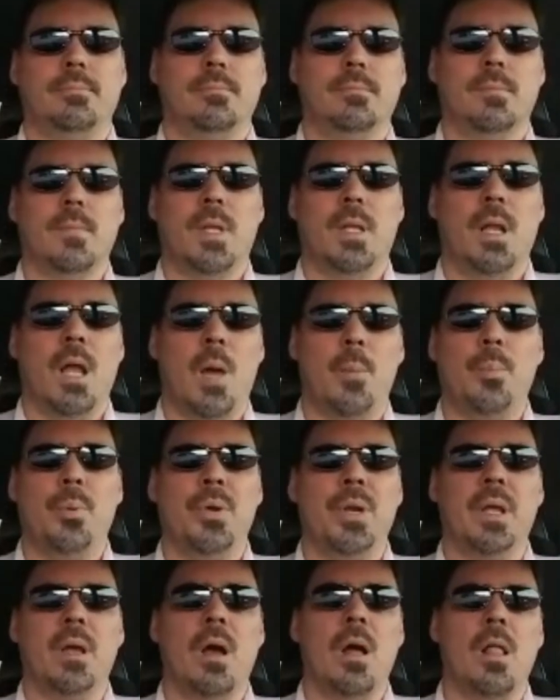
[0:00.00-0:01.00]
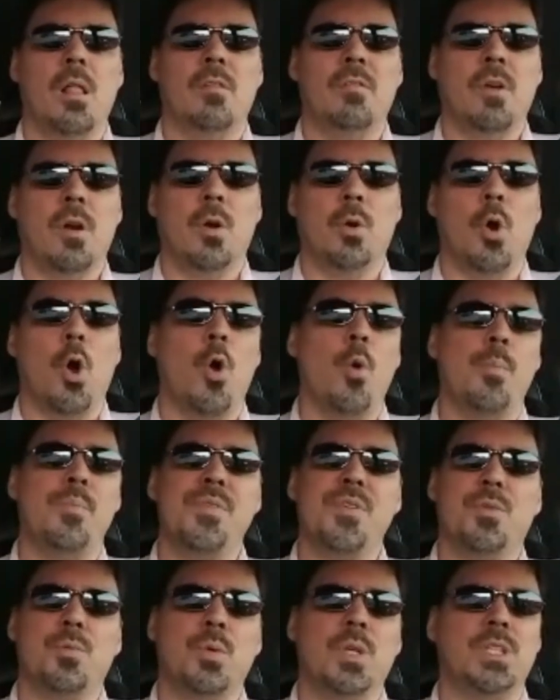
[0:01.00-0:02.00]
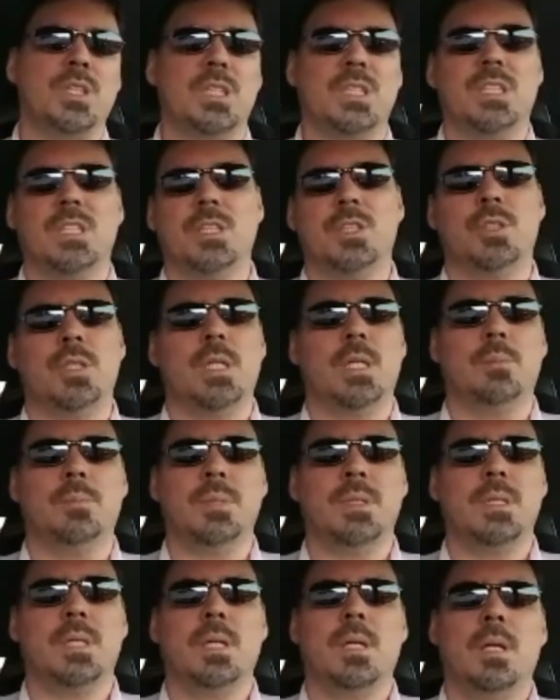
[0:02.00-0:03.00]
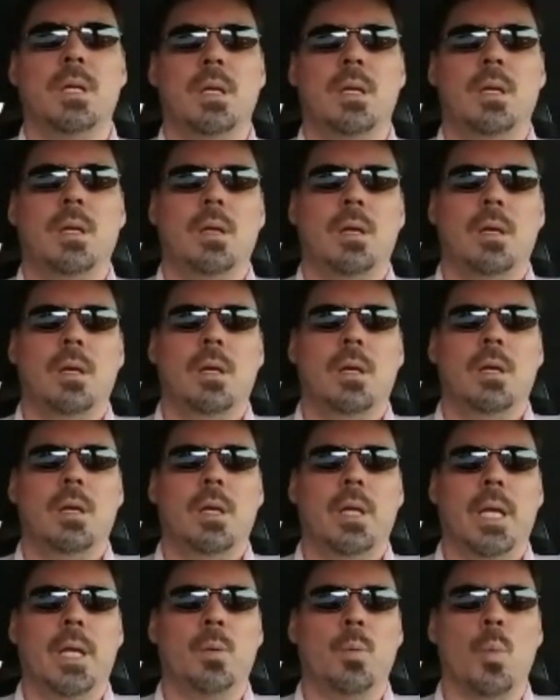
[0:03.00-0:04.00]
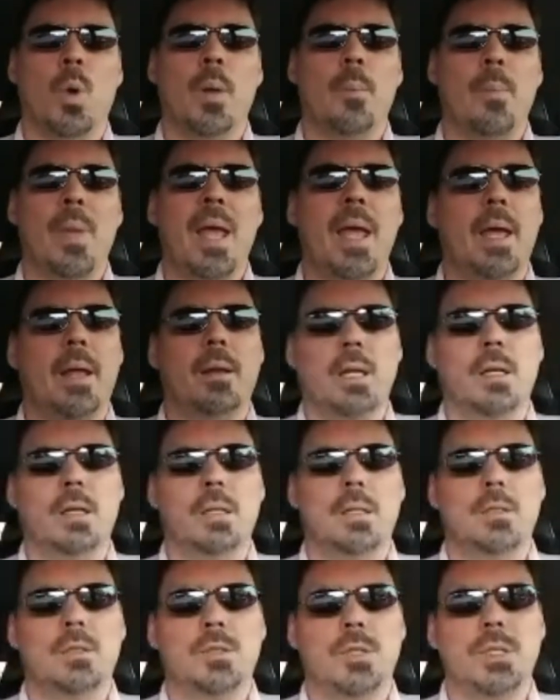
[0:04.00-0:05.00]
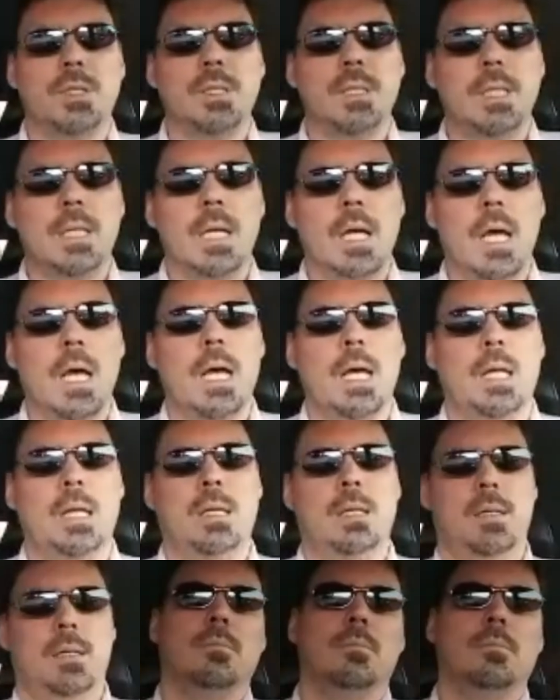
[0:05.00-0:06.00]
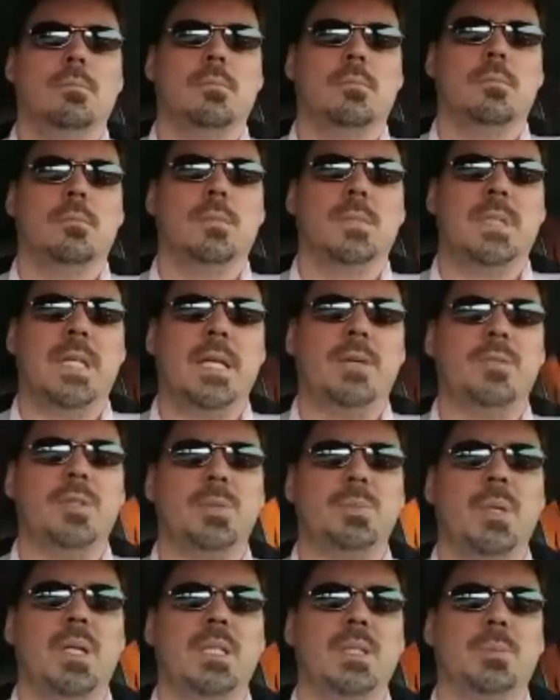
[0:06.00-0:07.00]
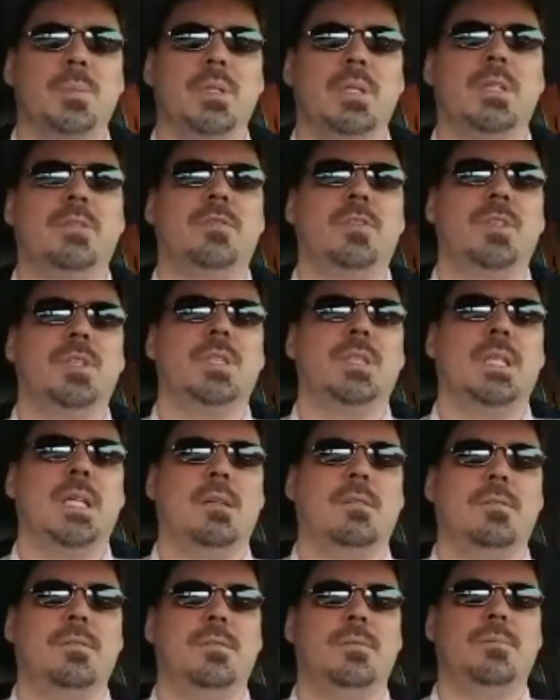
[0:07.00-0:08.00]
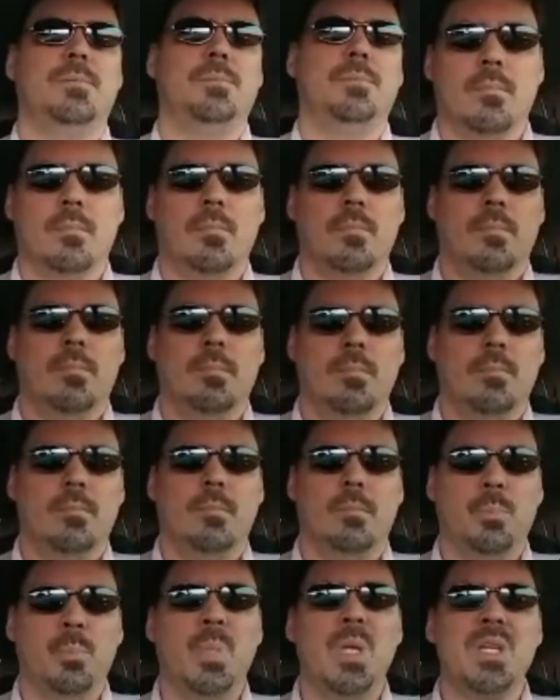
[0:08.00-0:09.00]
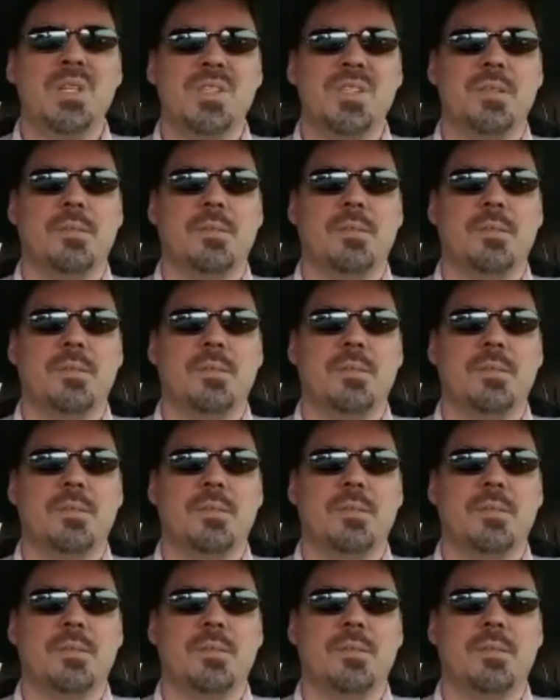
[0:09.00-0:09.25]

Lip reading: not putting all of our hopes and wishes and dreams in one man. Trusting God. Take responsibility for yourself. Peace.